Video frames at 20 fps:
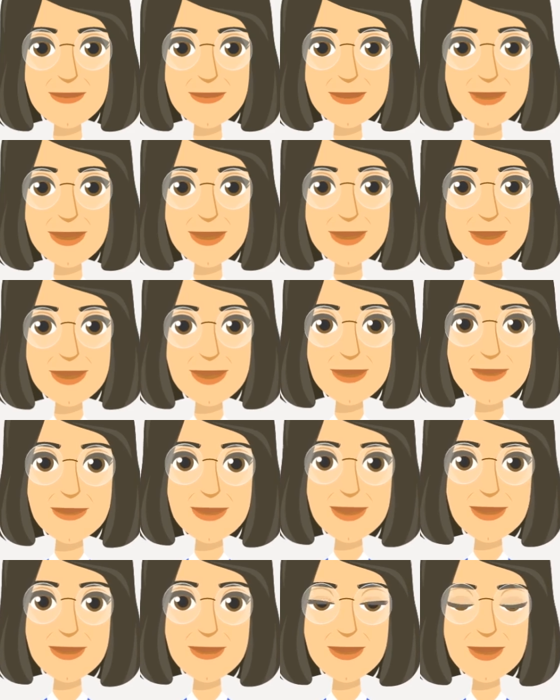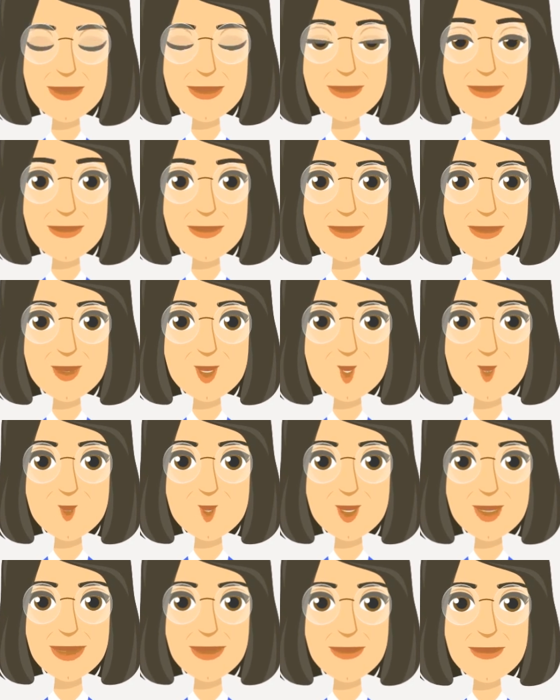Step 7.
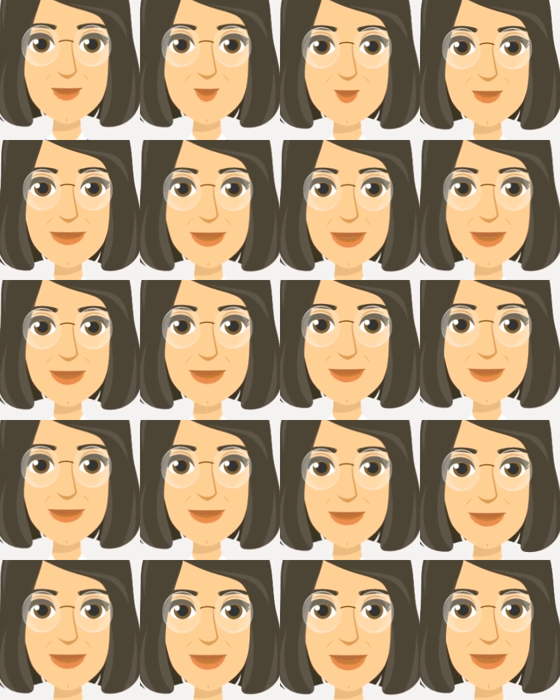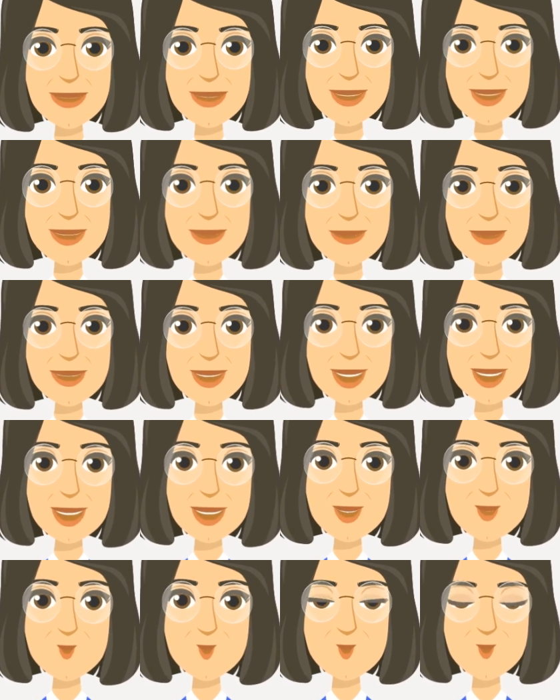Await approval. The
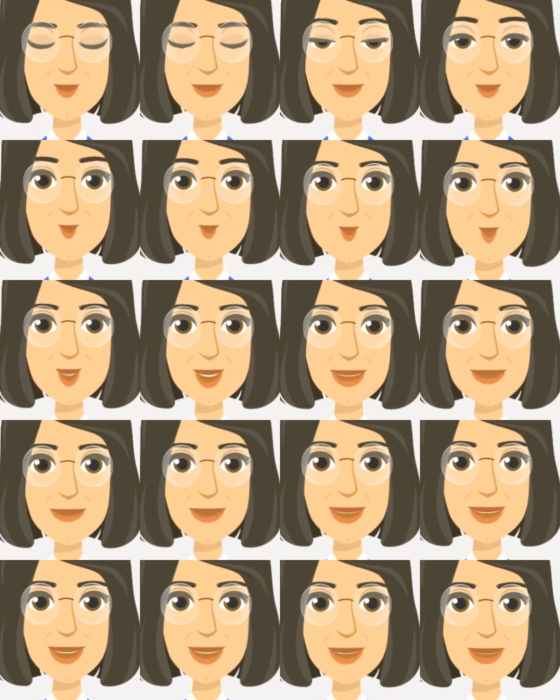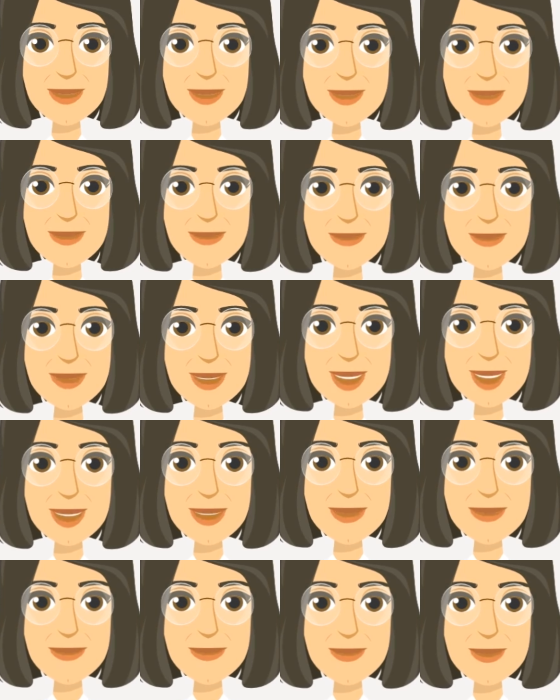CFIA will review your application and may
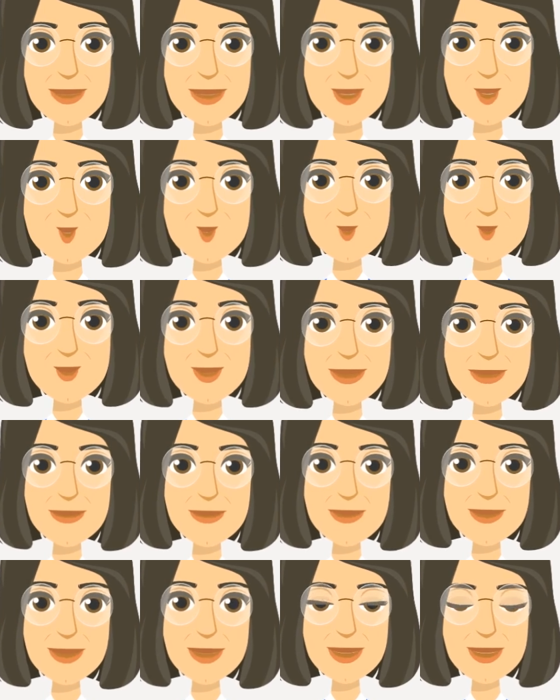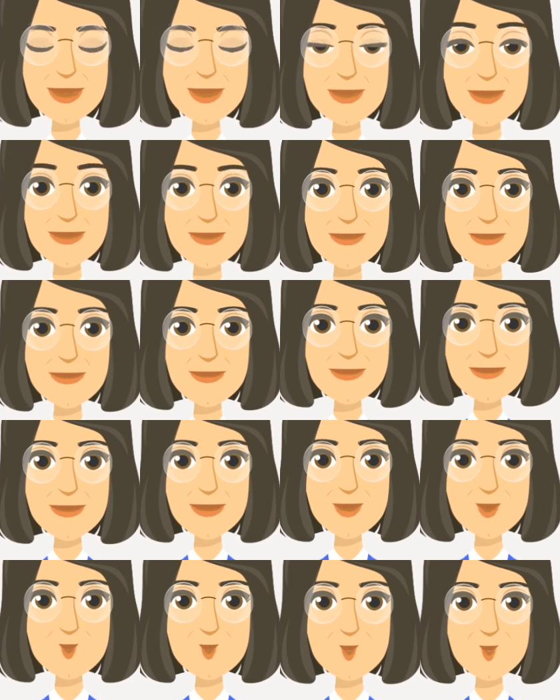ask for additional information.
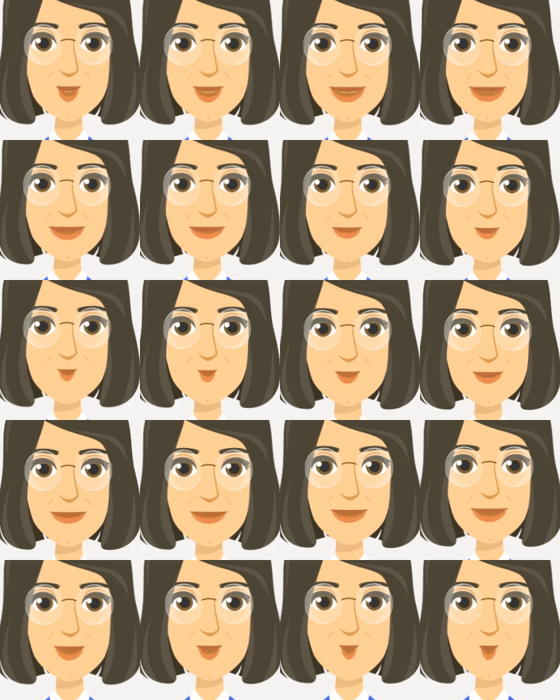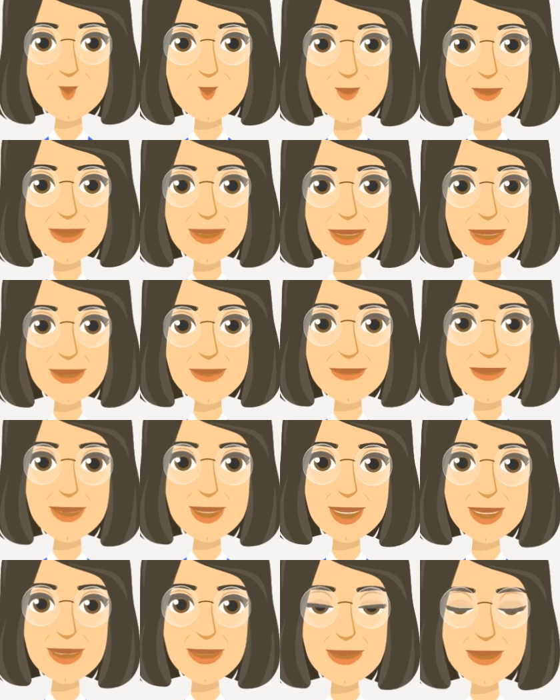Once approved, you'll receive your
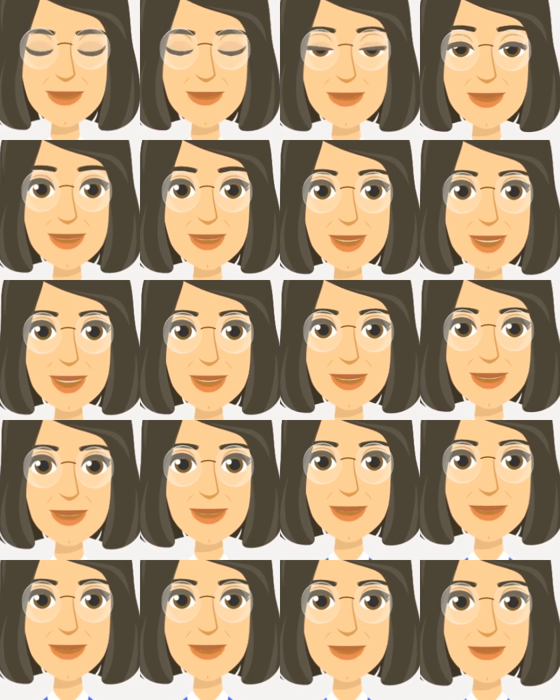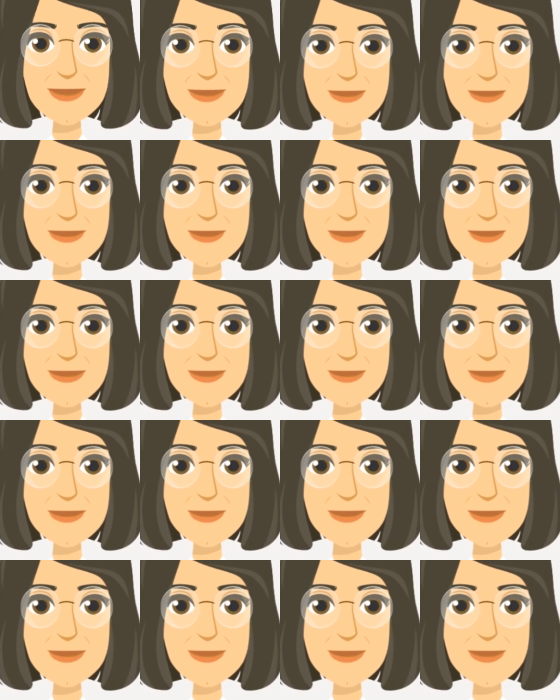SFC license.